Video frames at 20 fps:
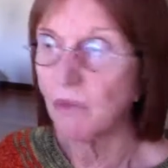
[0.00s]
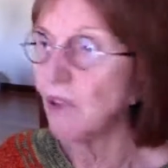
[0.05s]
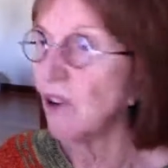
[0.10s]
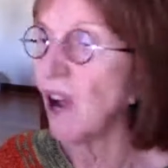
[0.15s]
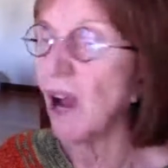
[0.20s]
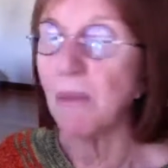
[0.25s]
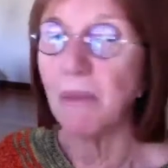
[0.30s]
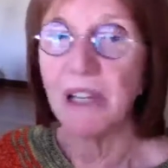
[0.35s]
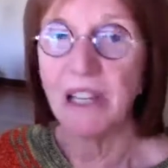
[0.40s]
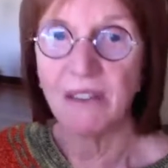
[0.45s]

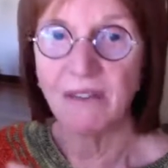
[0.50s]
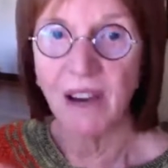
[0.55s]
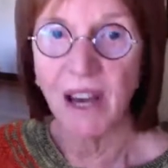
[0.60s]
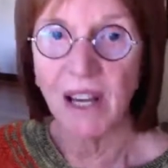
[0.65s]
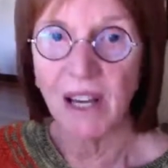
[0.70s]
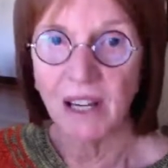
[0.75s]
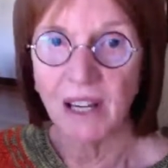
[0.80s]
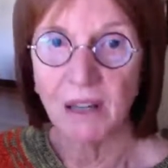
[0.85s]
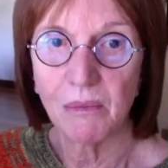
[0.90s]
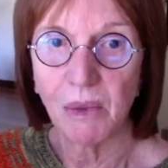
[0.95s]
I mean,
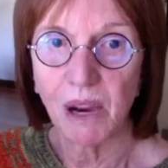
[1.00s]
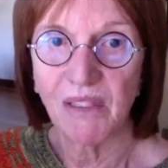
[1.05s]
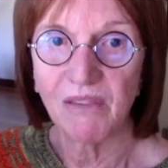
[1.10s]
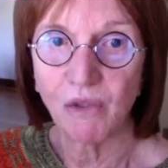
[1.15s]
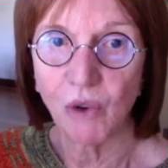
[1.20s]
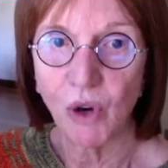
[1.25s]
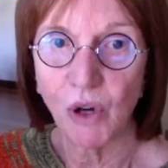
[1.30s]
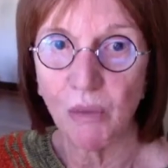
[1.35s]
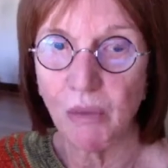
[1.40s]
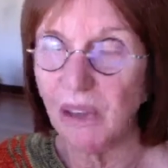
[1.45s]
divided it by
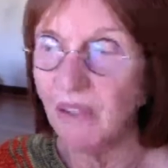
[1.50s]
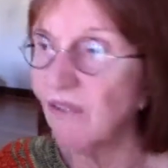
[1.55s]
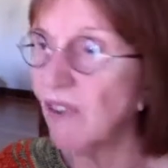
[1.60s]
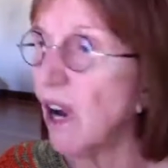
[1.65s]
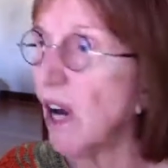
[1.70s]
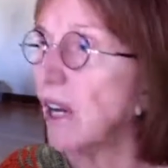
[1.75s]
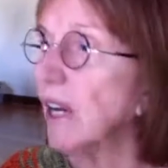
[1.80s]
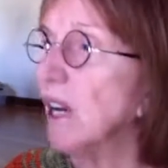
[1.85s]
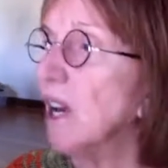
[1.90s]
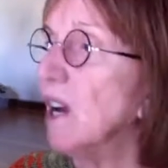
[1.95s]
4 would be
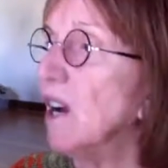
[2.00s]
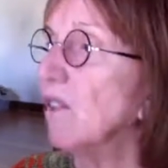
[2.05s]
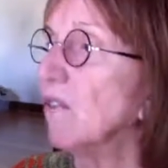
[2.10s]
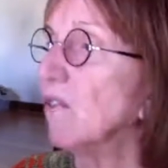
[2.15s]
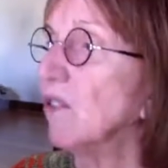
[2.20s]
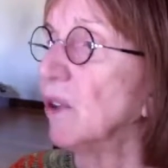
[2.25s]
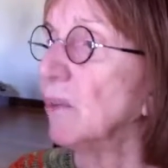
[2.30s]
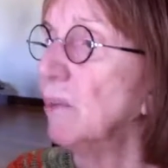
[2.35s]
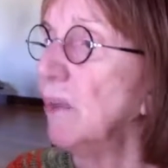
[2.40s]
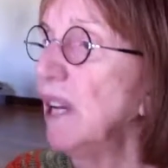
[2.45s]
fine.
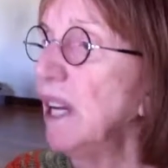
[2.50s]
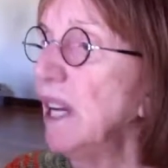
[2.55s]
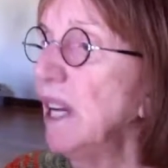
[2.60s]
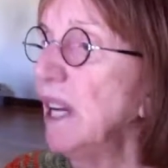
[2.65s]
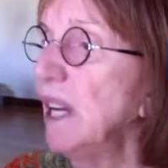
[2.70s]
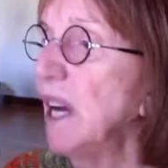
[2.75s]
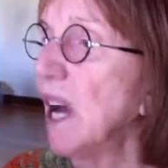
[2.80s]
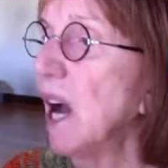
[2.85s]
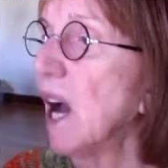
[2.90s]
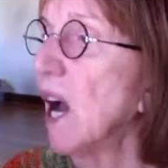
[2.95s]
For
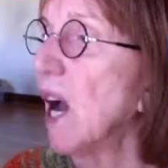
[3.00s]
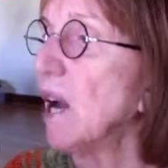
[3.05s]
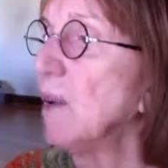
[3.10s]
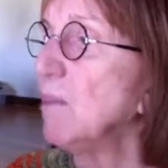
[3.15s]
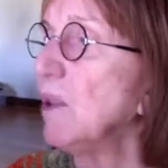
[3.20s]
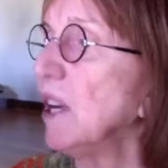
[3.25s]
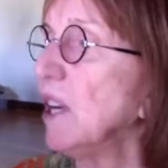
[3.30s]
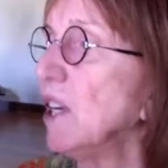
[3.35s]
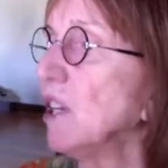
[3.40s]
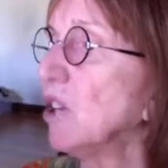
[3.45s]
me,
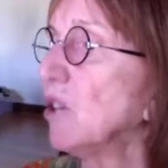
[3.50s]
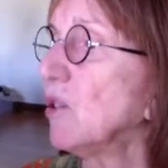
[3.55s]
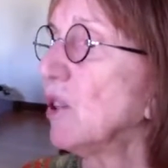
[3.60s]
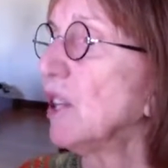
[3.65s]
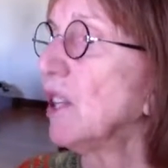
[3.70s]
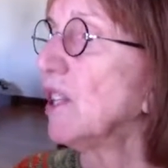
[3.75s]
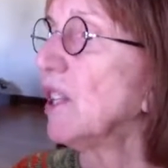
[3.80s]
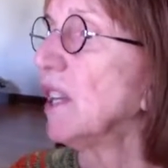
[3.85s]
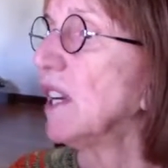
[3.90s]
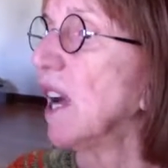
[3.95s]
I'm
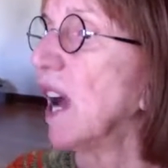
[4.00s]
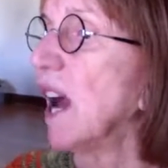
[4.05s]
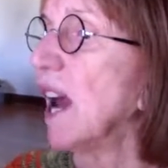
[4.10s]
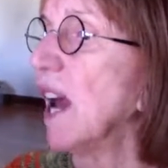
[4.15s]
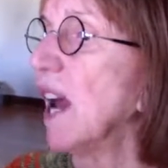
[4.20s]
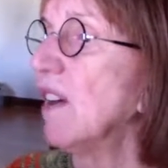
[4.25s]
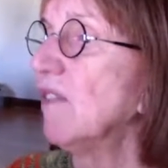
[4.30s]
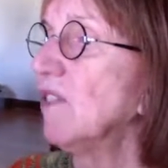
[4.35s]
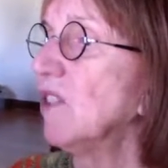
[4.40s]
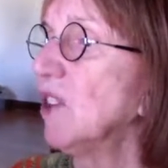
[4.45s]
increasing. I
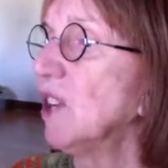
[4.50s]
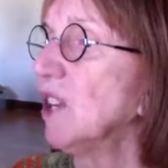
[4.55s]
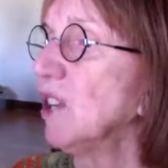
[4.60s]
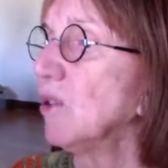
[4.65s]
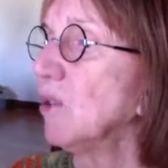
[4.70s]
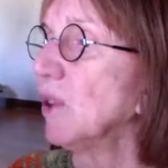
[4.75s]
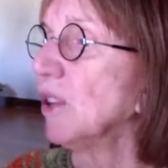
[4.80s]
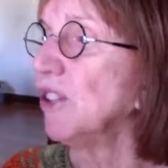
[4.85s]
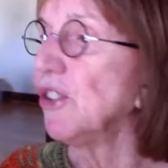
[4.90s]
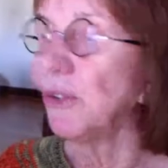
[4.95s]
have to
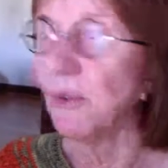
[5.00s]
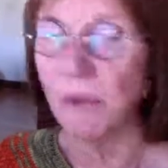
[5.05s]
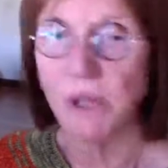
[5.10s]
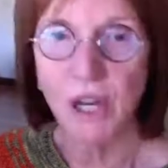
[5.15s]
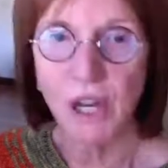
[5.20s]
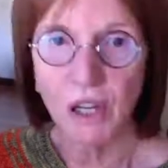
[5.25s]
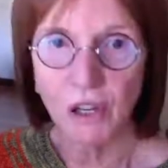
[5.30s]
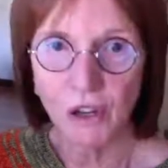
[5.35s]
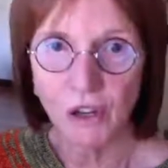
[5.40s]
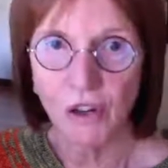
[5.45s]
increase
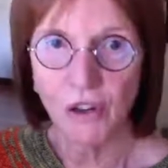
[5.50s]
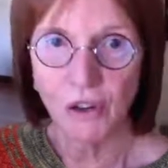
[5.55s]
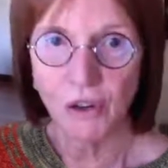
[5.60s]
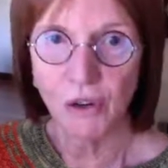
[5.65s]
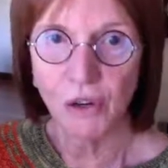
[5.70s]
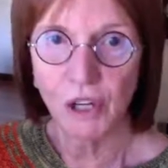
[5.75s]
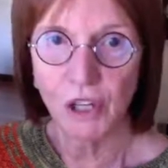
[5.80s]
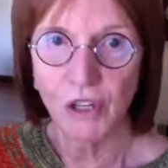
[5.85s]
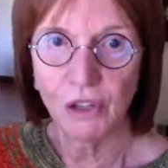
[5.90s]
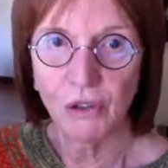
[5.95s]

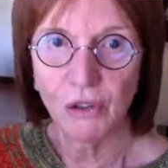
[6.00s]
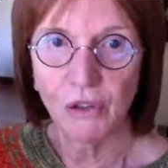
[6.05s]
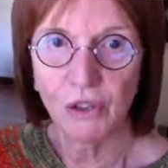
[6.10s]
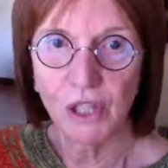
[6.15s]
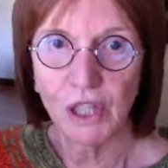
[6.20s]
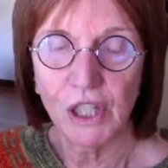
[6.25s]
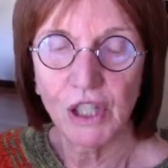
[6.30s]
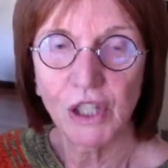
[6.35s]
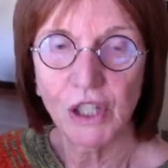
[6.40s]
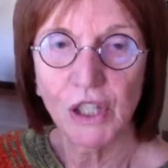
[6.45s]
332
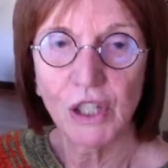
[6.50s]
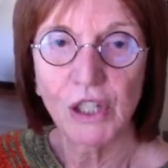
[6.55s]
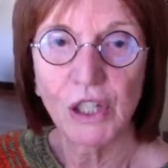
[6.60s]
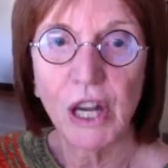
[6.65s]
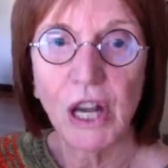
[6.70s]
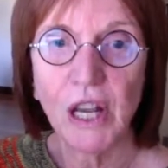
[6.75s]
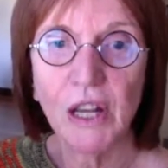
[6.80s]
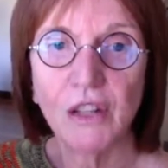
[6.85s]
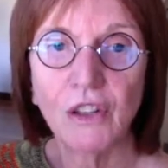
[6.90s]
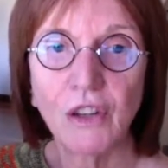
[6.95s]
stitches.
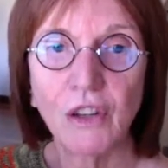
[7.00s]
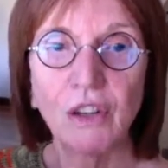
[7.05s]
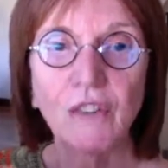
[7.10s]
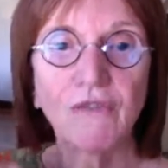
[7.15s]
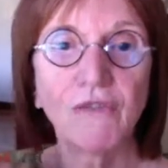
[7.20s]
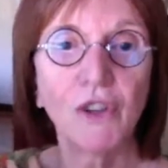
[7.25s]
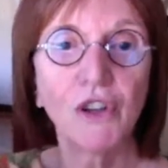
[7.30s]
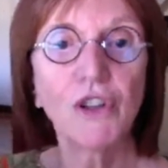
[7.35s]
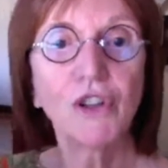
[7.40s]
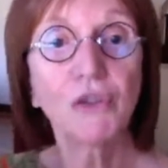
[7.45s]
So the
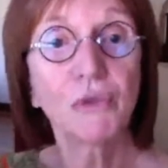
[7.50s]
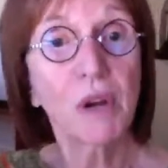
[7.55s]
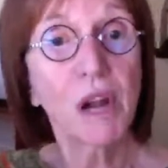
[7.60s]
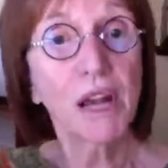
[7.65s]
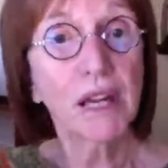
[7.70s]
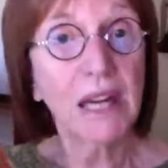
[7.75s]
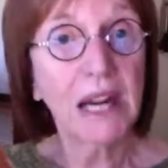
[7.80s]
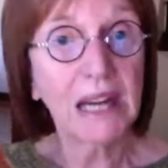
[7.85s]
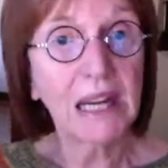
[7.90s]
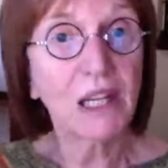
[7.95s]
first
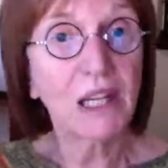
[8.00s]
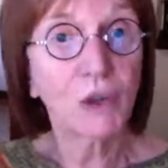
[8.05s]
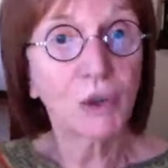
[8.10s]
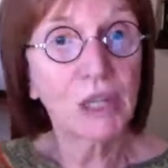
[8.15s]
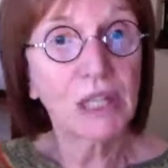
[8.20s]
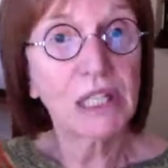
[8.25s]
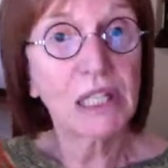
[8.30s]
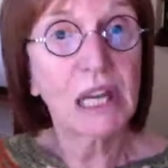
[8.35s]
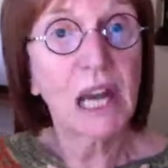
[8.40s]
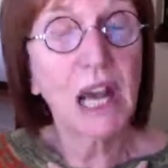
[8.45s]
round, I
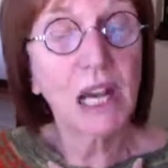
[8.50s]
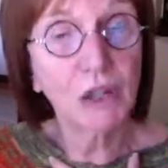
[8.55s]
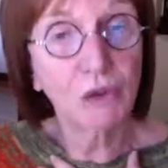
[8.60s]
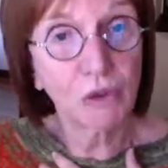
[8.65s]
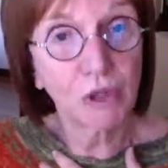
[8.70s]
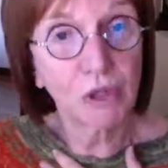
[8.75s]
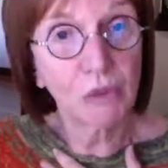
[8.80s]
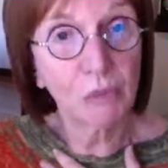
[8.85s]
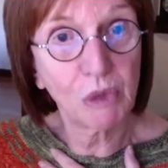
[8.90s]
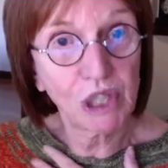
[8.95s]
increased
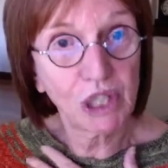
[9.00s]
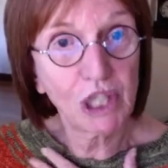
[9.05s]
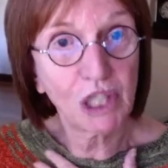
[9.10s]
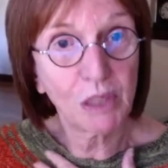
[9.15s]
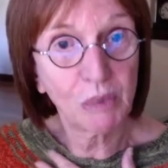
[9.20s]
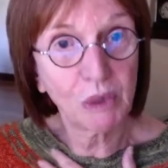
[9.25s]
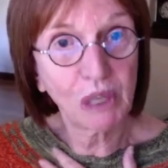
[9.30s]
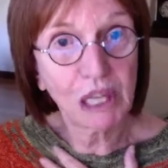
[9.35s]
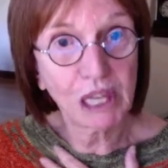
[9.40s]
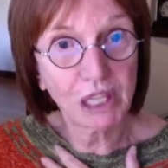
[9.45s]
100, but
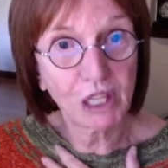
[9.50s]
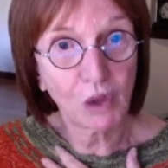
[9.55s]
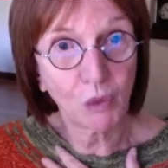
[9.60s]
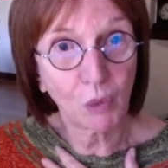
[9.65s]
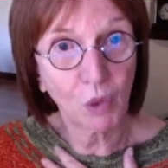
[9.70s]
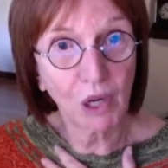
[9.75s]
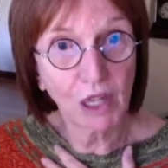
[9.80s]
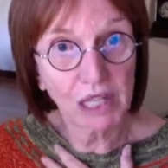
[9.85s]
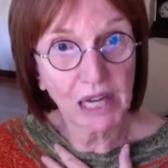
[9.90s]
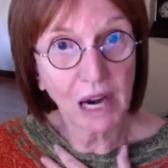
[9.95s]
just because it
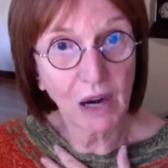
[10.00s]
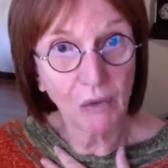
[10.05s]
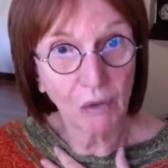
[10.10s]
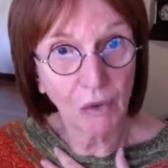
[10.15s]
worked out